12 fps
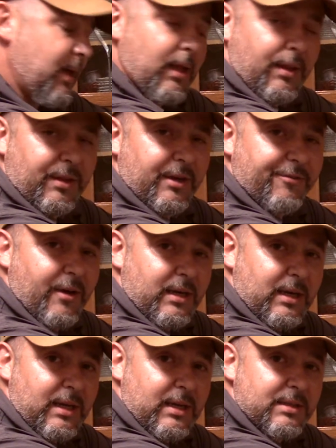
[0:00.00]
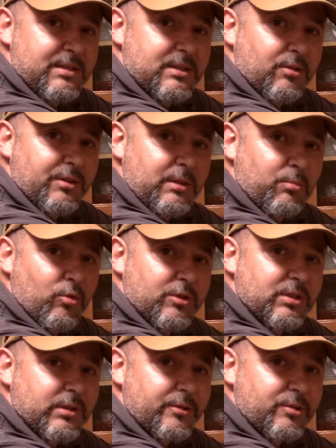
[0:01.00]
And then if I still need more
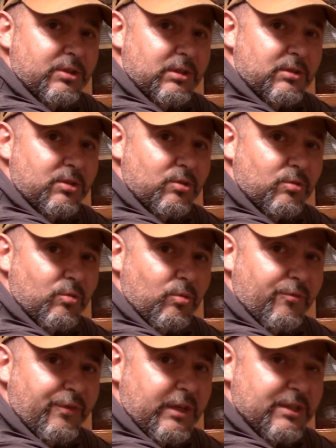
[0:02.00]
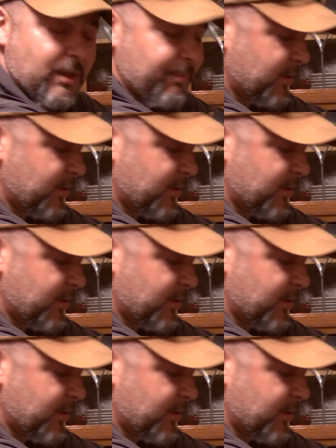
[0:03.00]
solution to finish up the